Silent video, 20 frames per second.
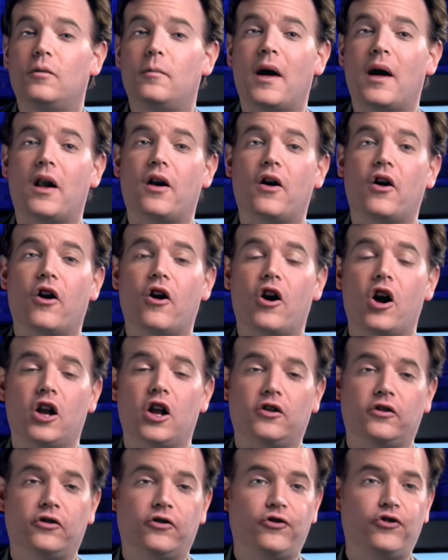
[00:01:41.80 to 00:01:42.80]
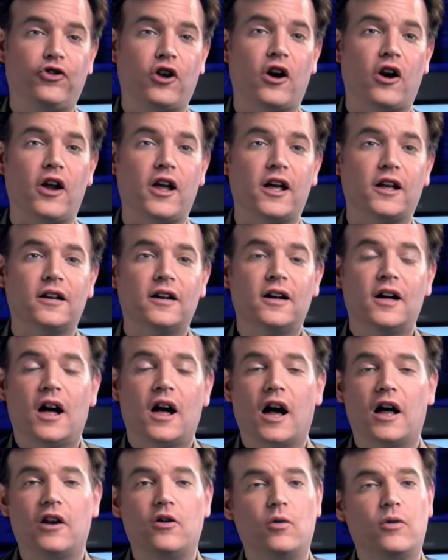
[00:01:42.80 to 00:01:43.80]
Ben-Hur and his chariot
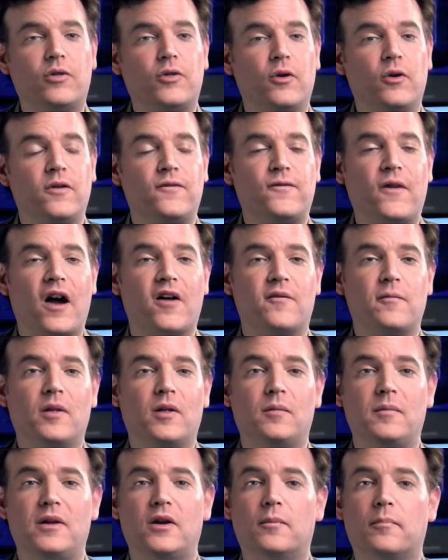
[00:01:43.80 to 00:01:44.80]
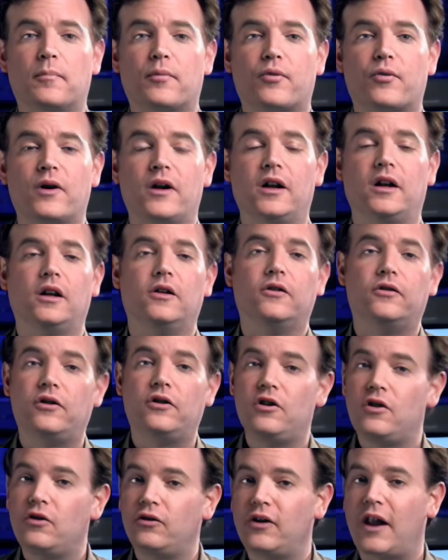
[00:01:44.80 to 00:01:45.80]
onto a 35mm print is to
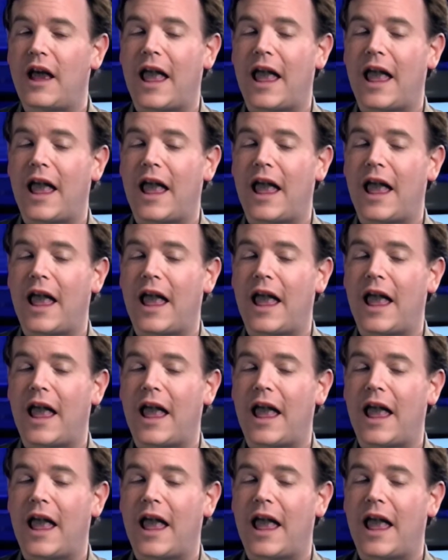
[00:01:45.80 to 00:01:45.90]
use an